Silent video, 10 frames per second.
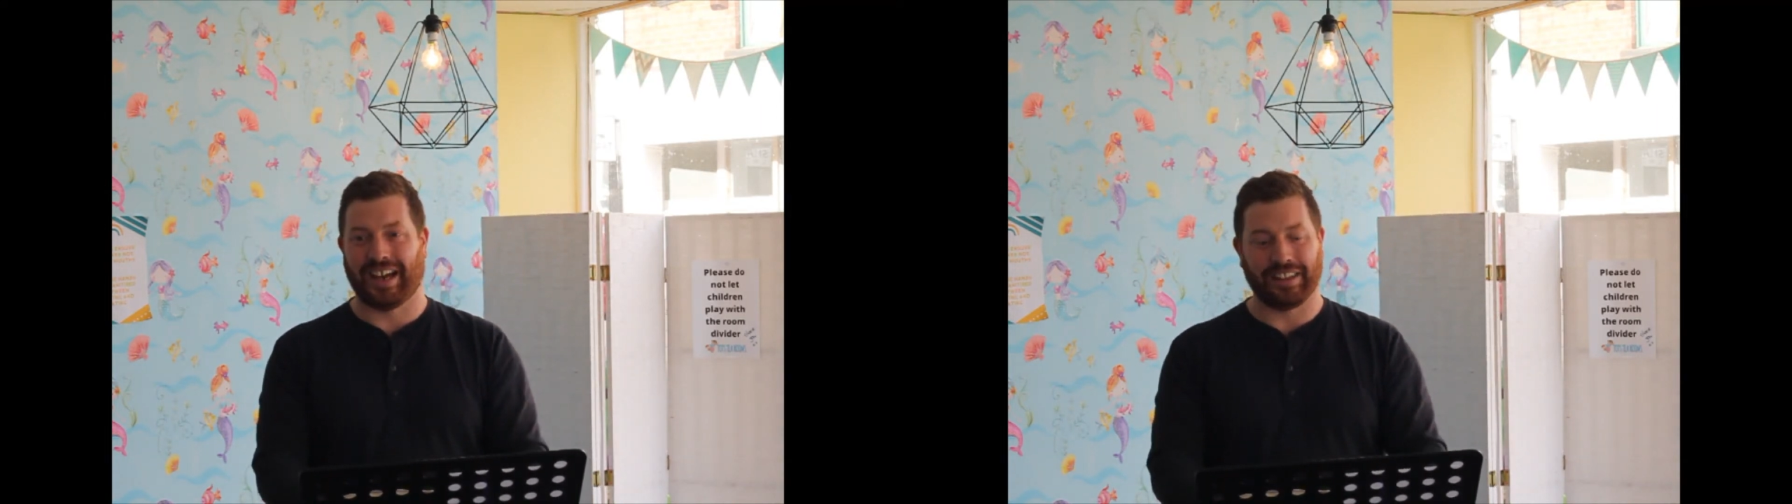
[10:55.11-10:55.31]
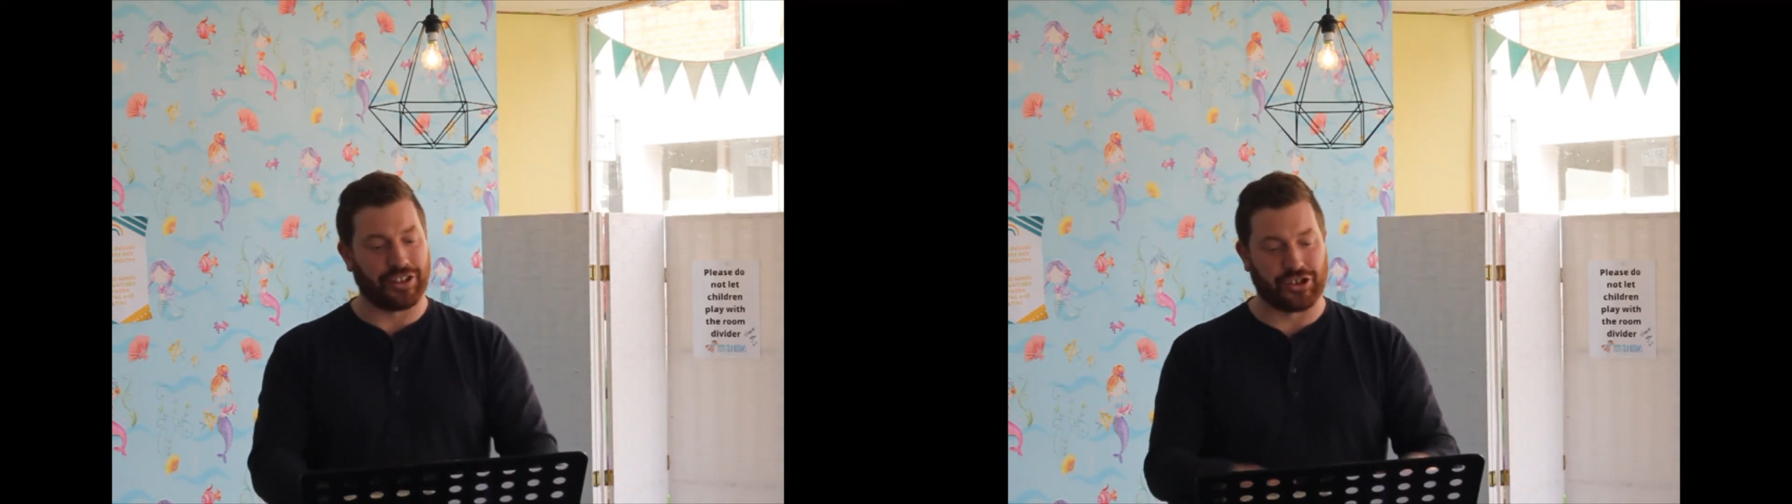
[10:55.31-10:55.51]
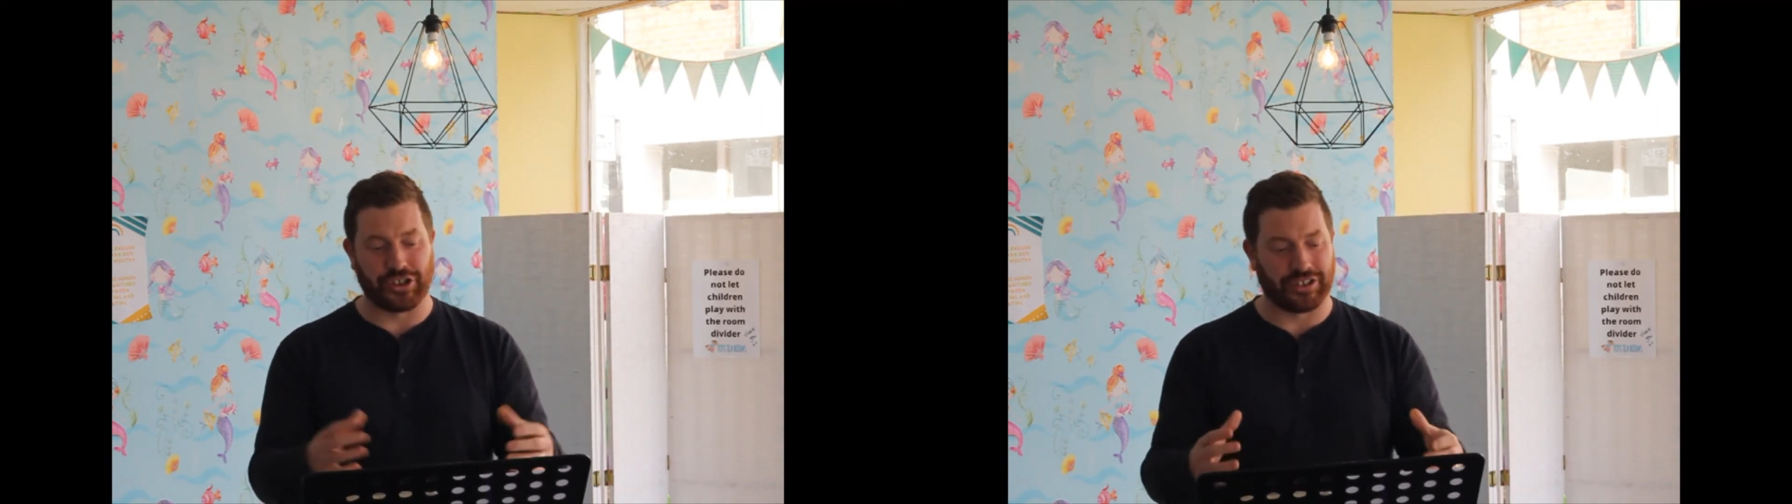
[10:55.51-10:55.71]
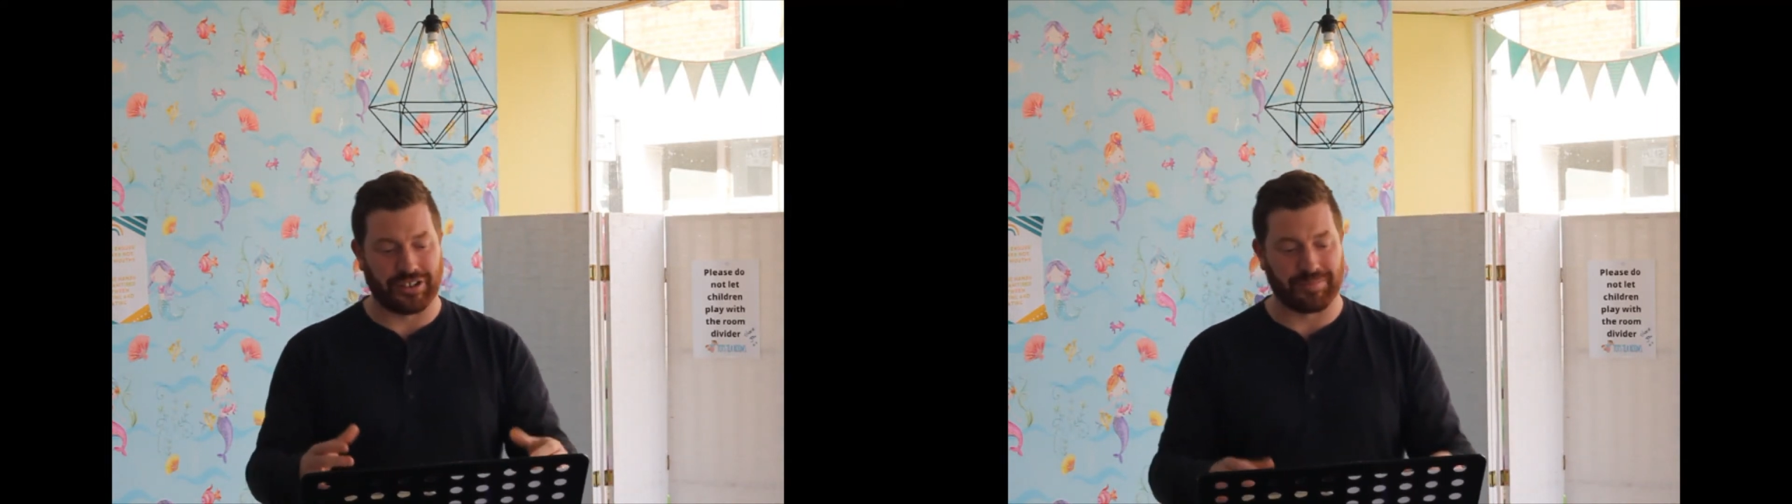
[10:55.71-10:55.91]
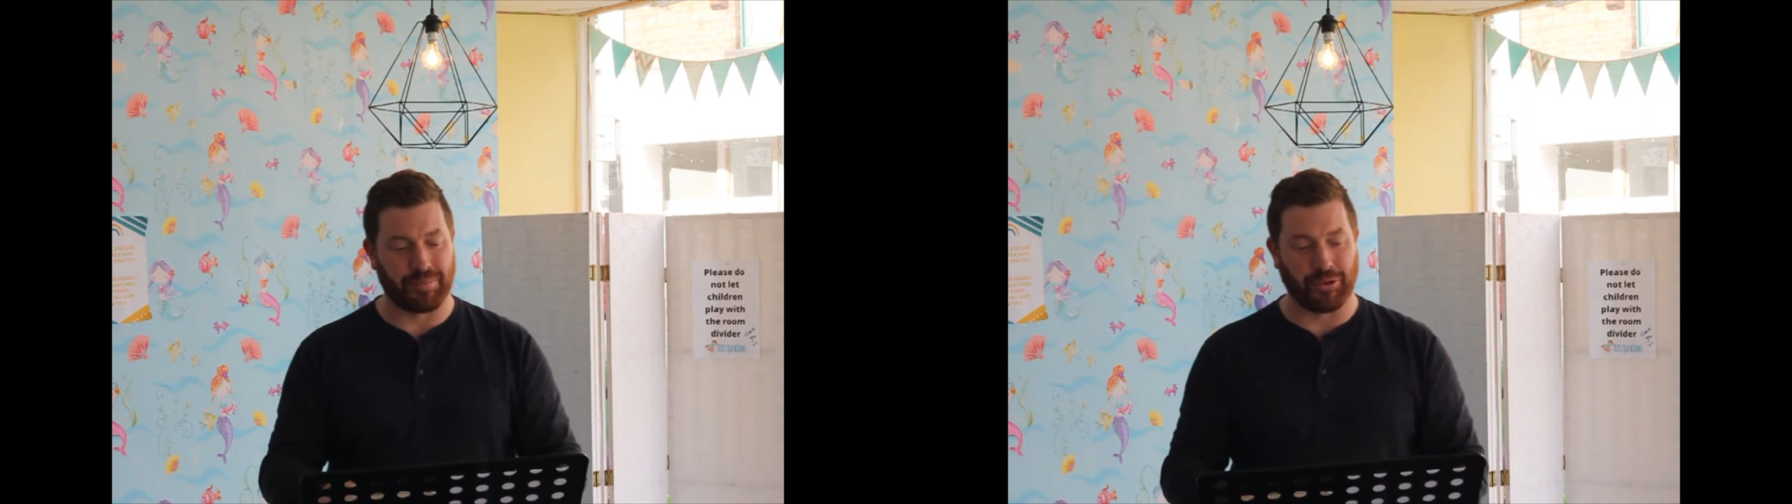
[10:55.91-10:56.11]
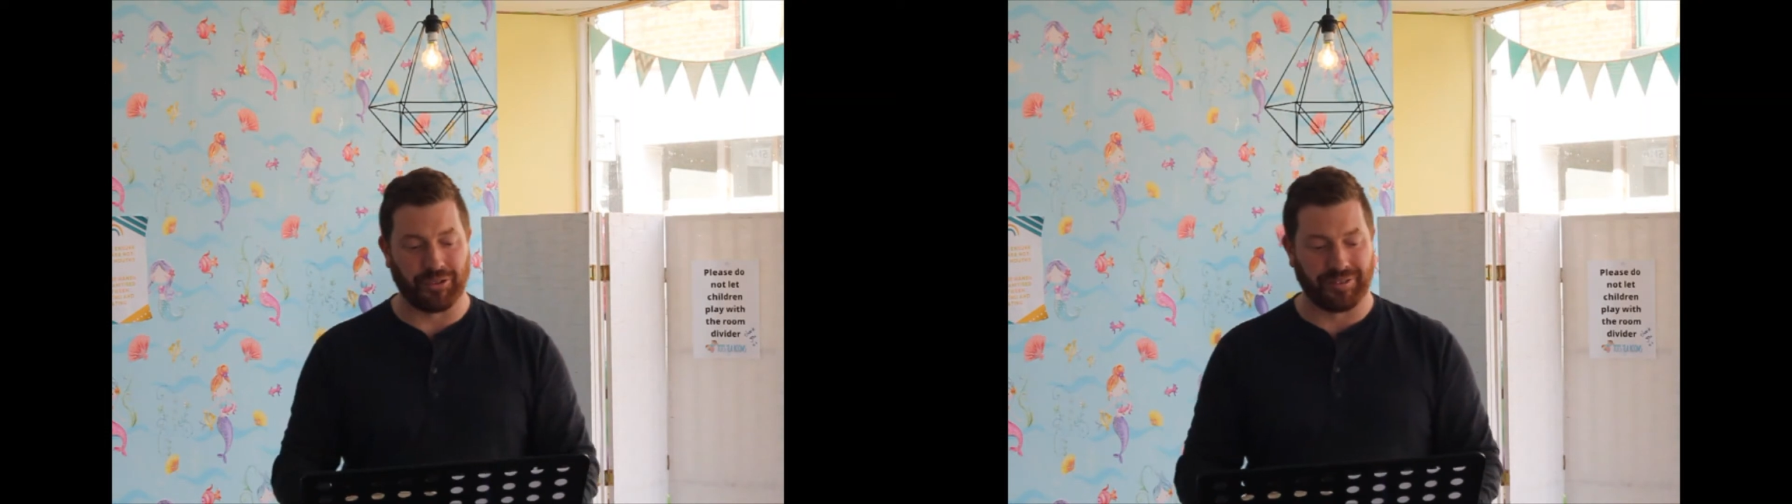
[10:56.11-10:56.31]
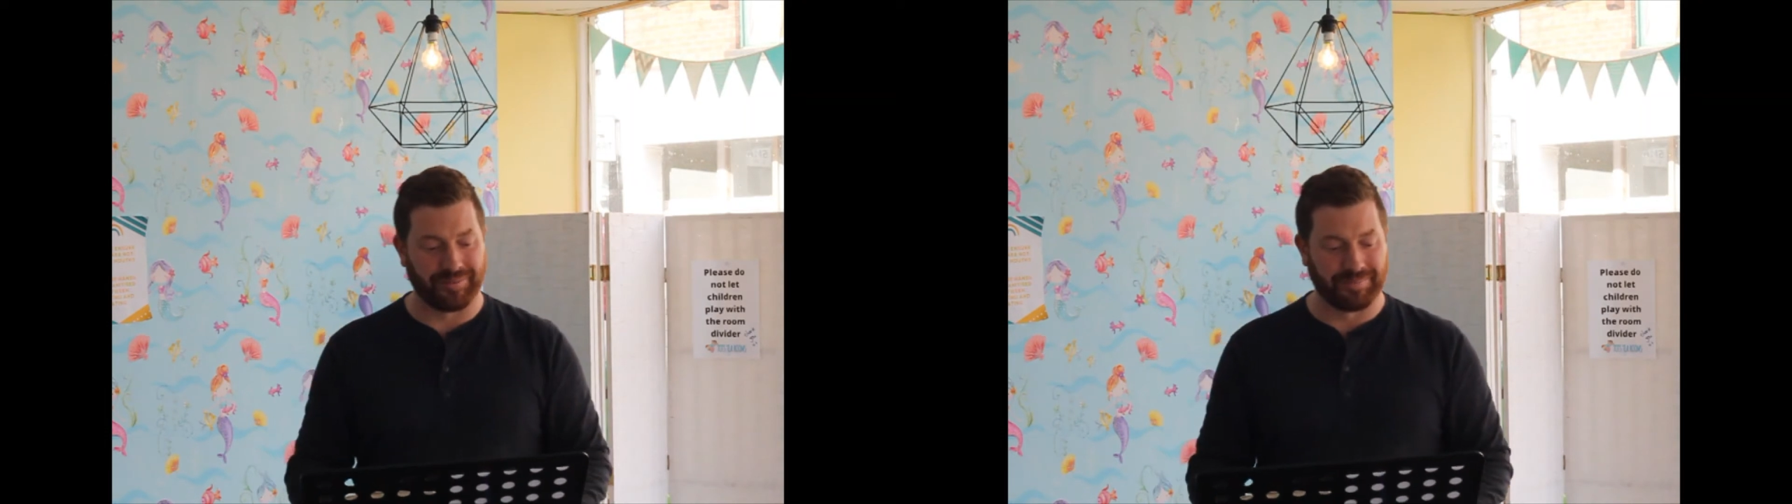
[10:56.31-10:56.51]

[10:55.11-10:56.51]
and the church is born.